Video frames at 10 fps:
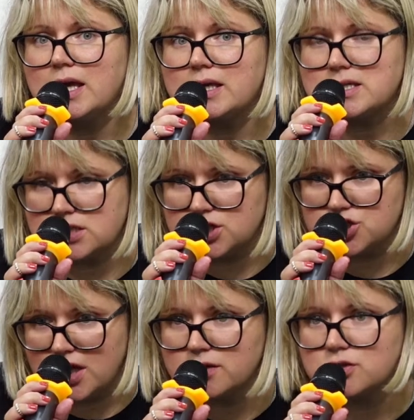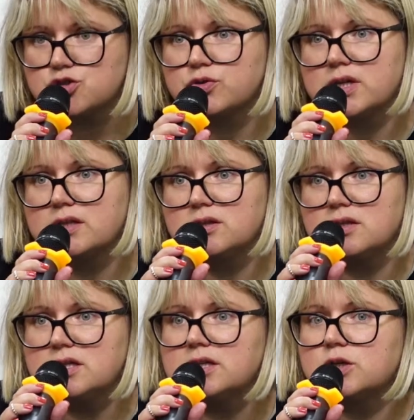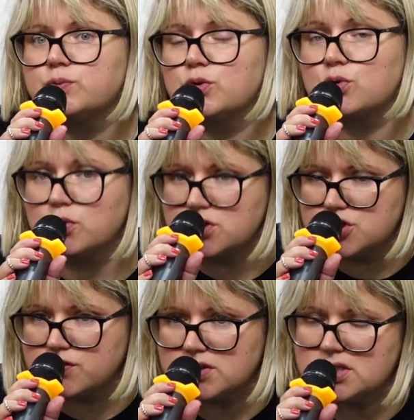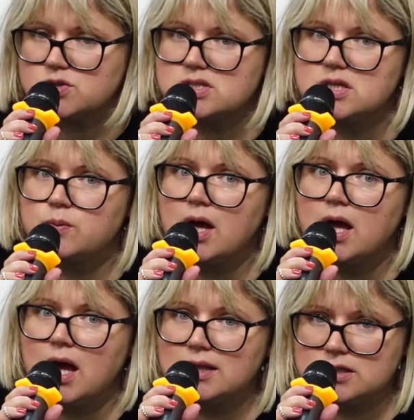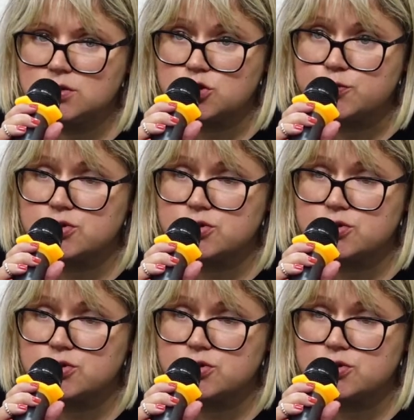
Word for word: And it's not only about people that defend the country, it's not only about the uh,